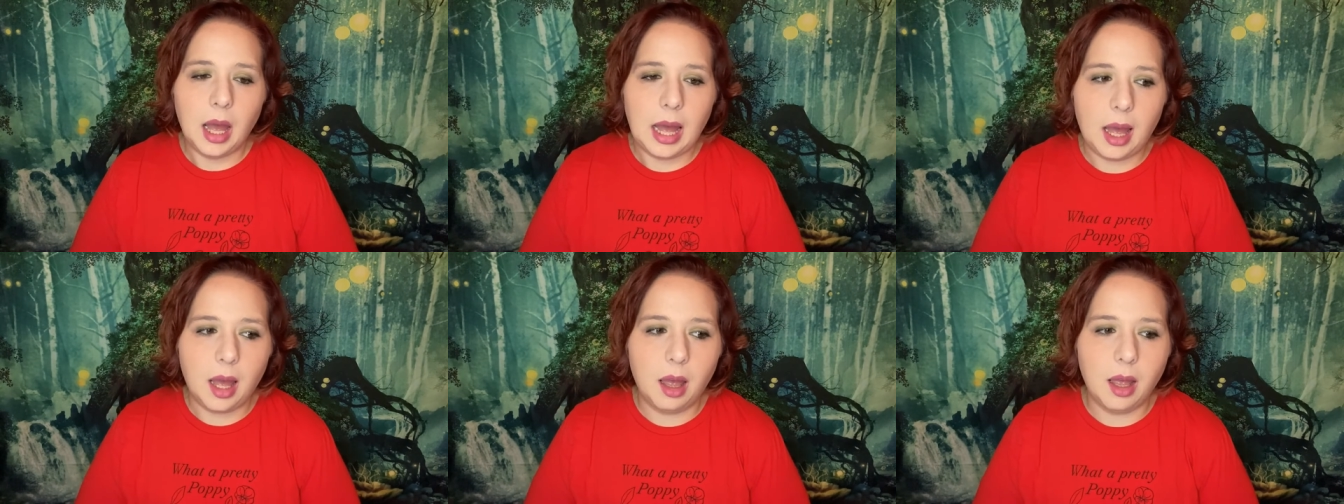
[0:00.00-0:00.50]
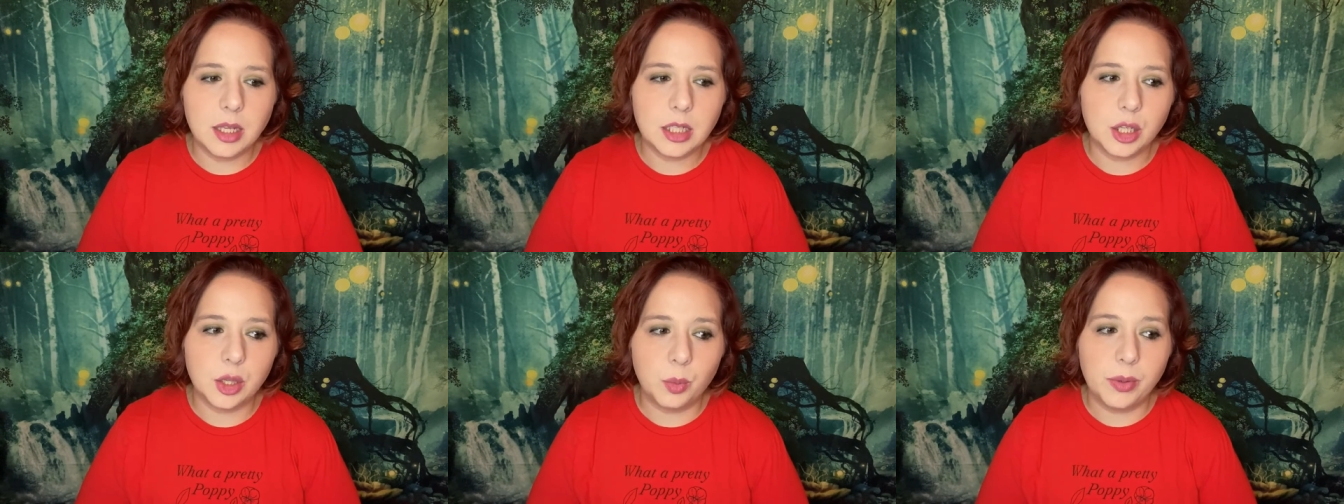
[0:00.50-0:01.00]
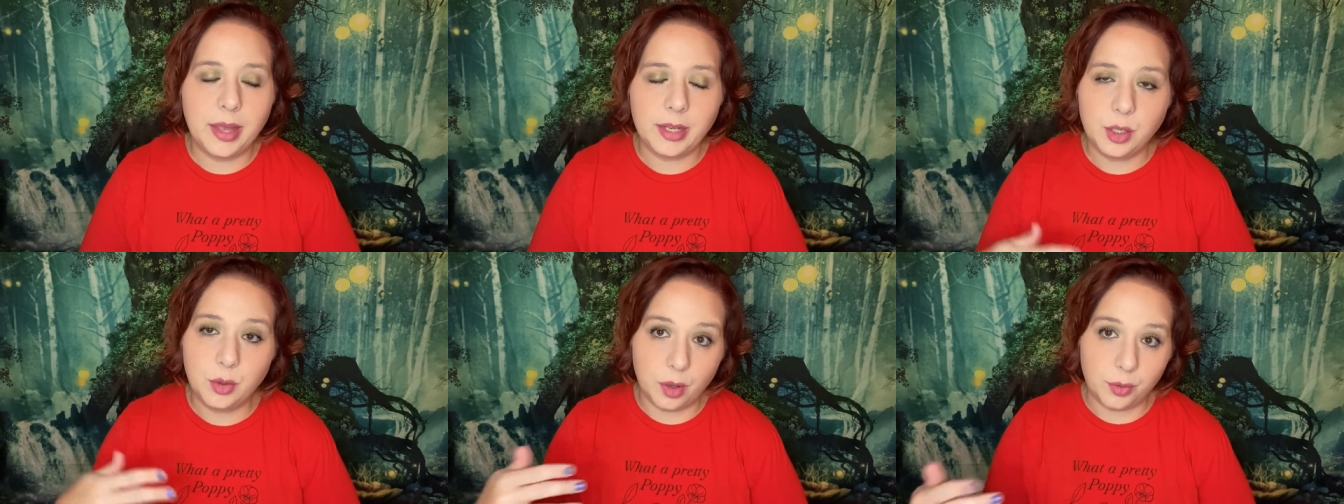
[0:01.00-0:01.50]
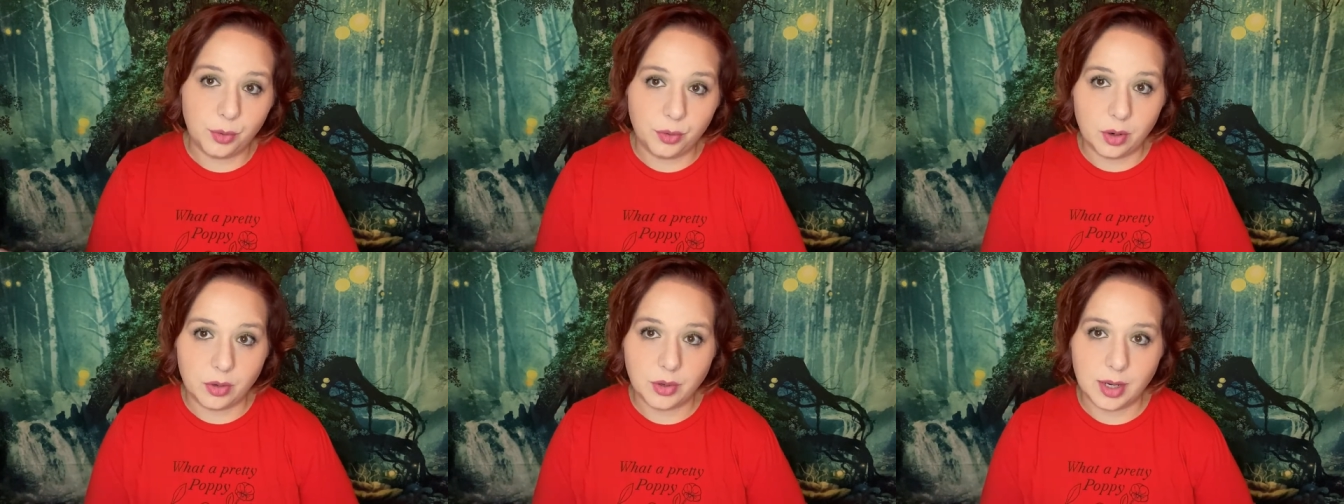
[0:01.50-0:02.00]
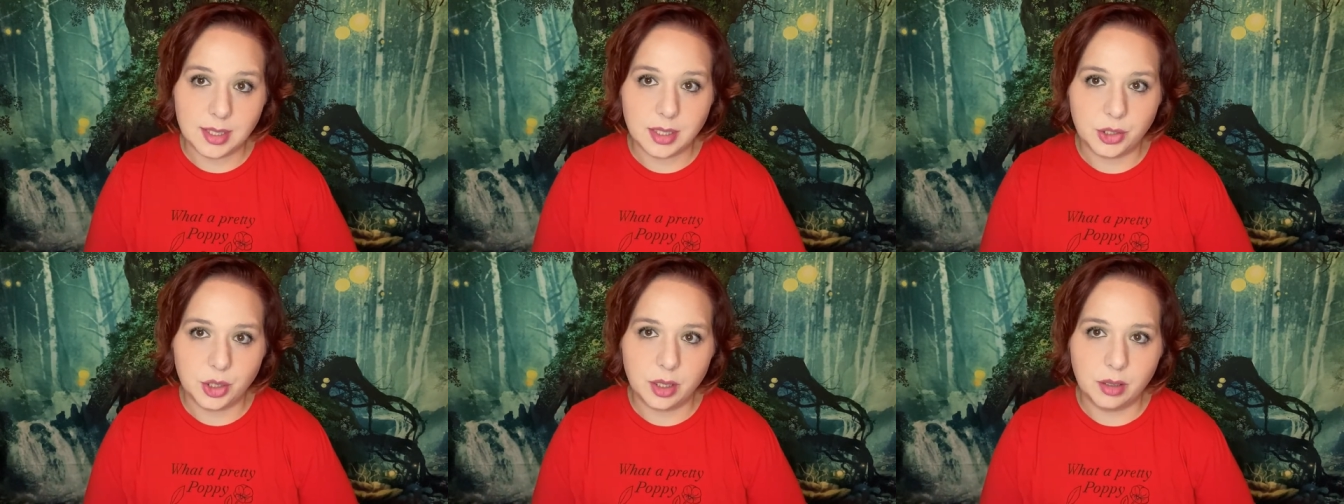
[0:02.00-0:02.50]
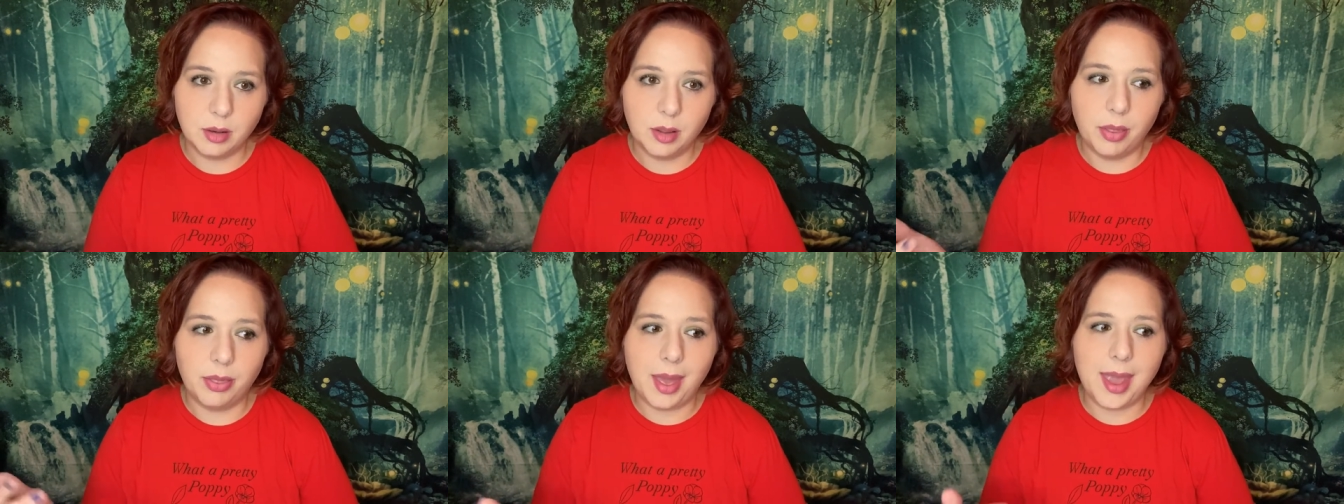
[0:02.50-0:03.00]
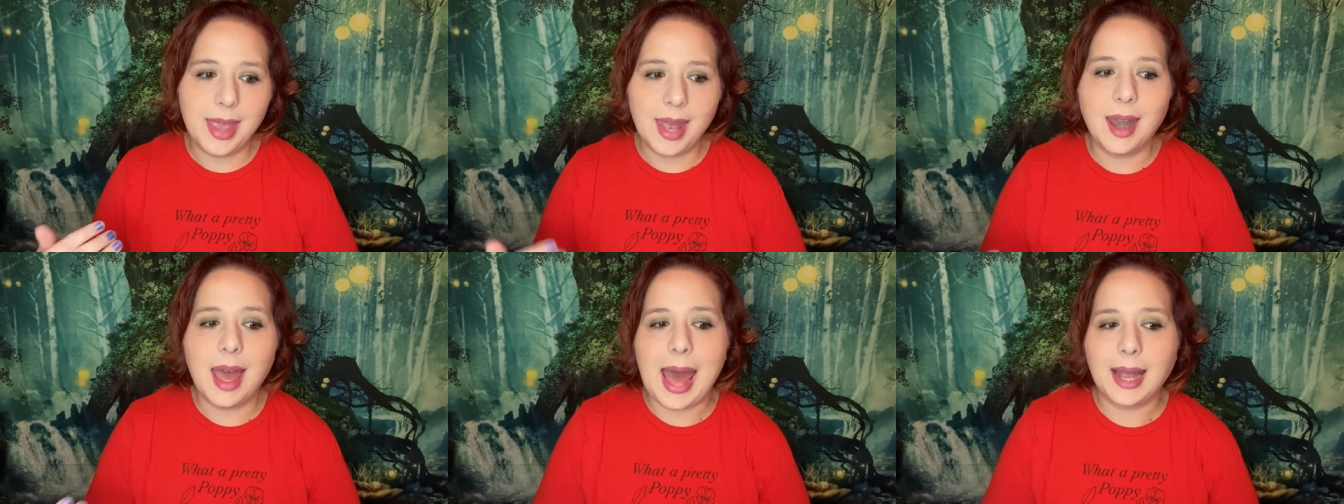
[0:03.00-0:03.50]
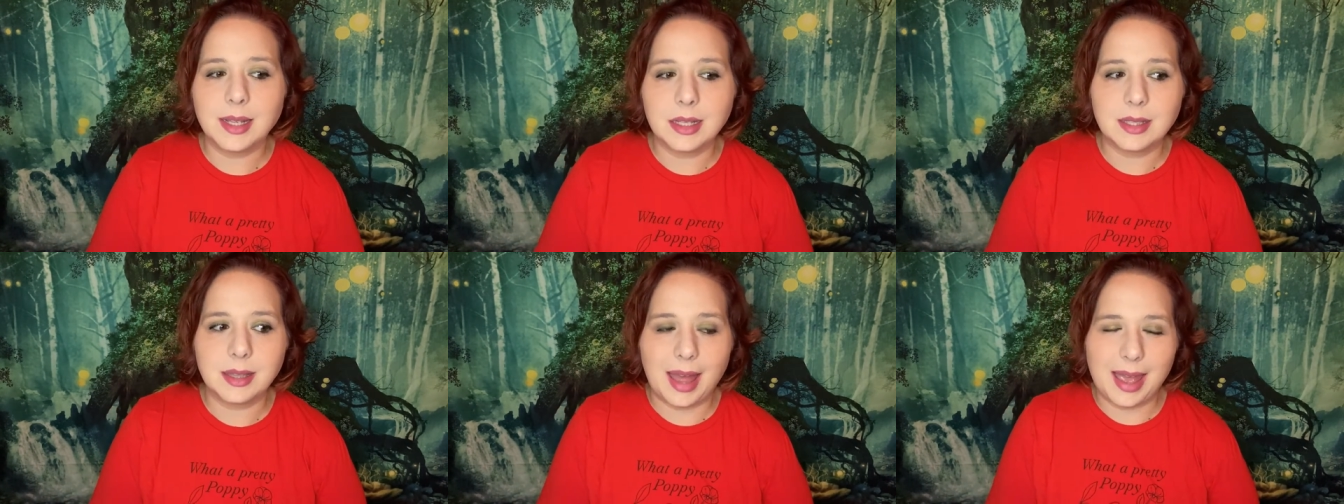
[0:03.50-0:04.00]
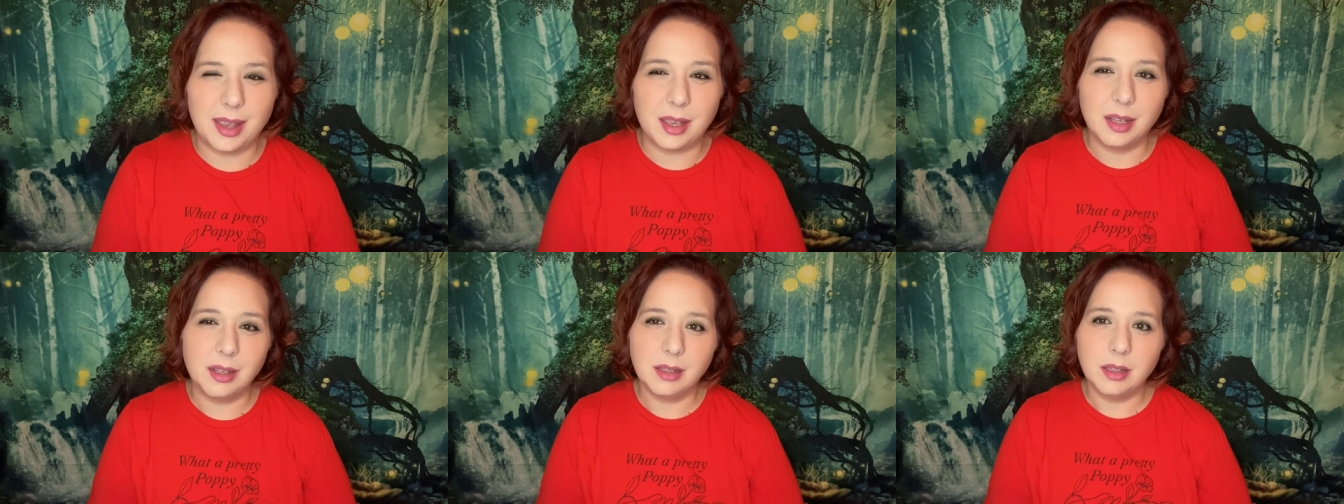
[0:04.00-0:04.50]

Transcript: Uh, so that when they do go through their transition, they can act as like